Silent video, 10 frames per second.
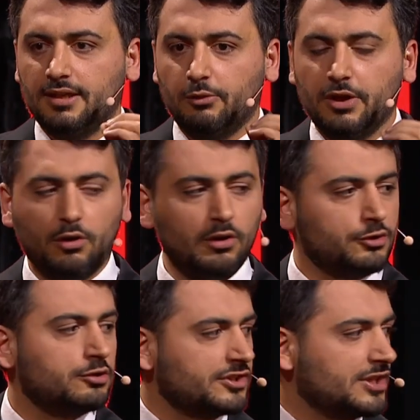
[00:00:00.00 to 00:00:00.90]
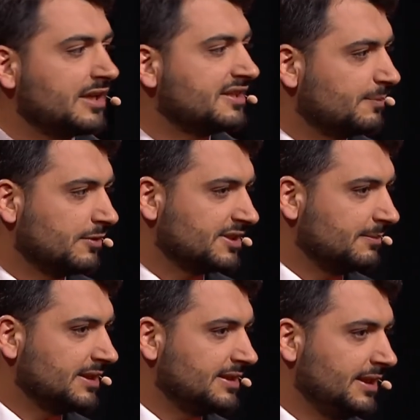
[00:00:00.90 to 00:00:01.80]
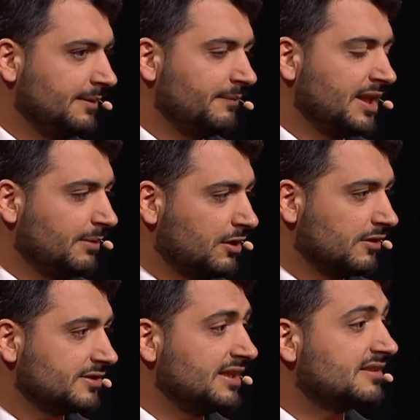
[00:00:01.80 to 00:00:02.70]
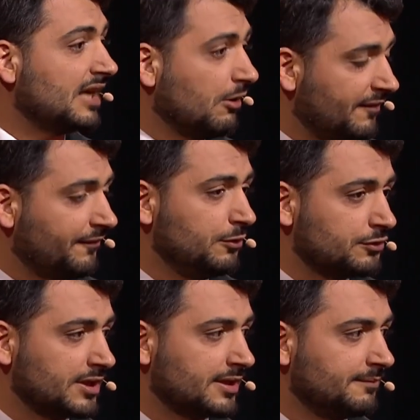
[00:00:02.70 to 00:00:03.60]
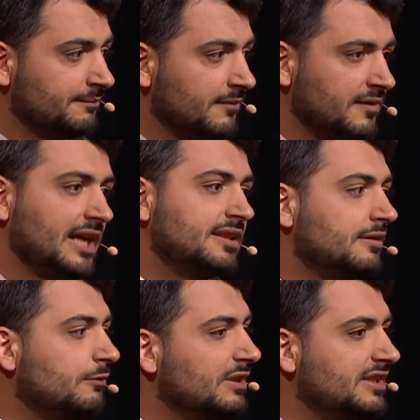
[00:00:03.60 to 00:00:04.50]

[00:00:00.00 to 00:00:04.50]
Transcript: we all should share responsibility because it's our future that all right. will